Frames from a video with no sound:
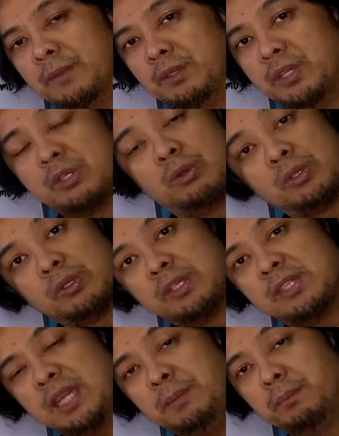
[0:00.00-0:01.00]
This is also the
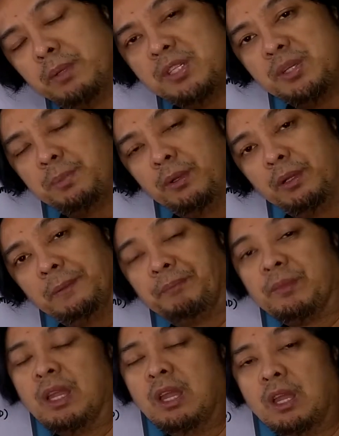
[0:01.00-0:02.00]
same principle
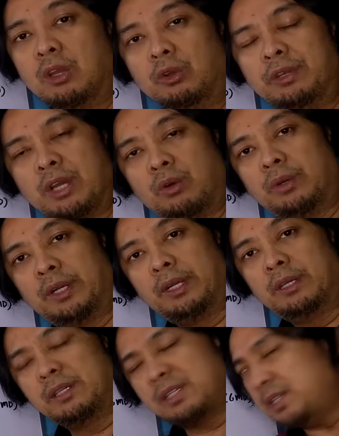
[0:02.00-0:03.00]
on
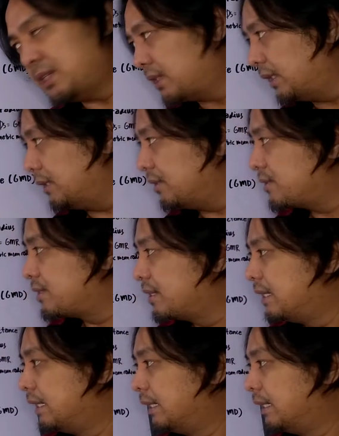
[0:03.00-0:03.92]
our resistance.